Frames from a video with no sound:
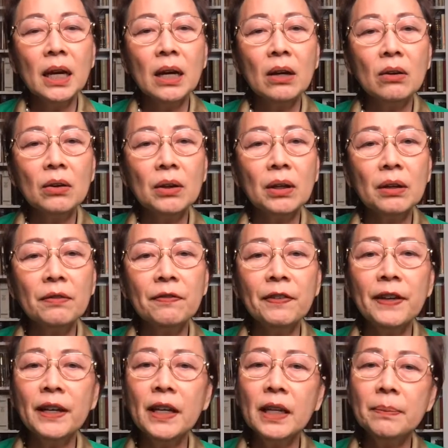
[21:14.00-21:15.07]
okay,
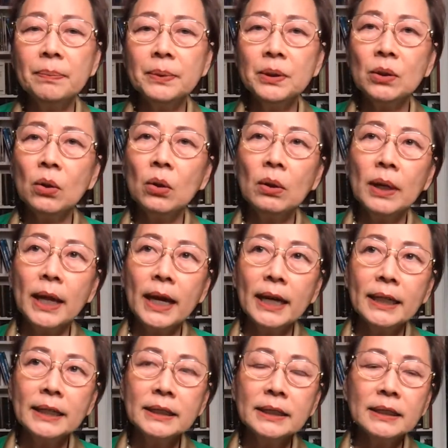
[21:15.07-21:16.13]
Philips Go
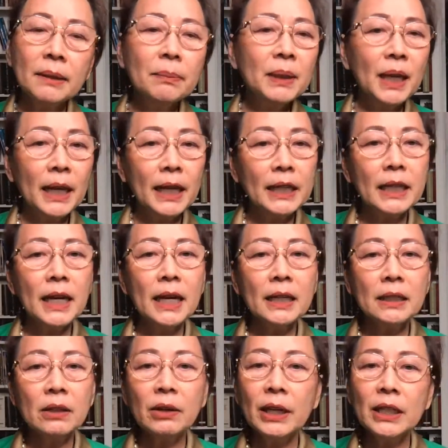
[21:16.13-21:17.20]
Light, something like
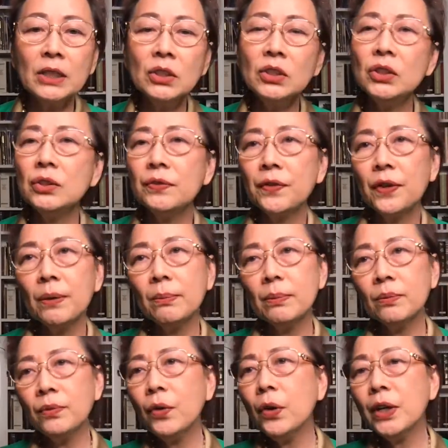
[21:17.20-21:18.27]
that, range from
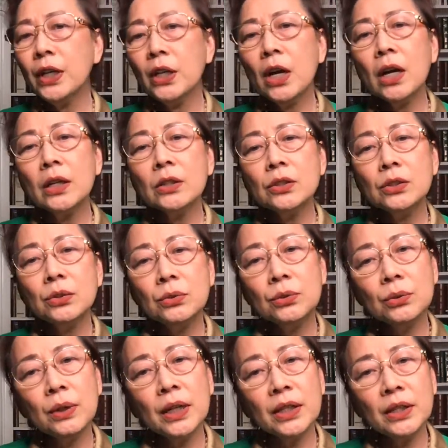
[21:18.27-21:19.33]
$40 to
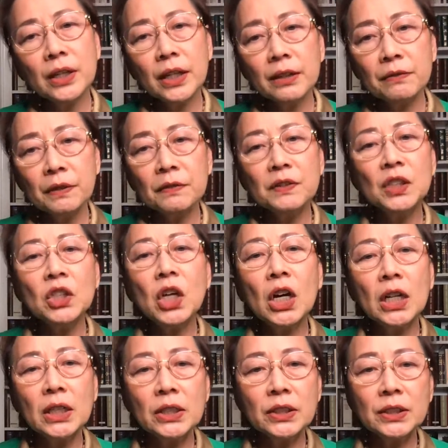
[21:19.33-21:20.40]

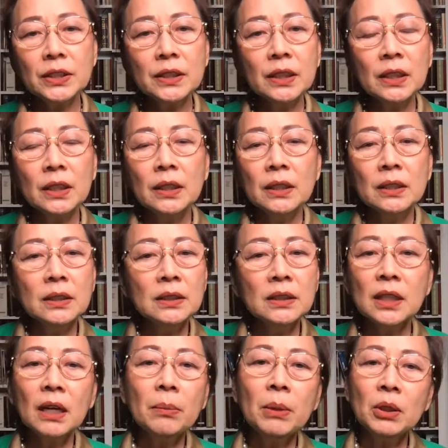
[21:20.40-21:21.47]
$250.
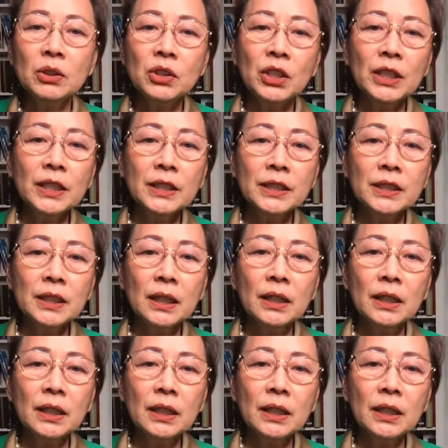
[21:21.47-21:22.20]
Some are just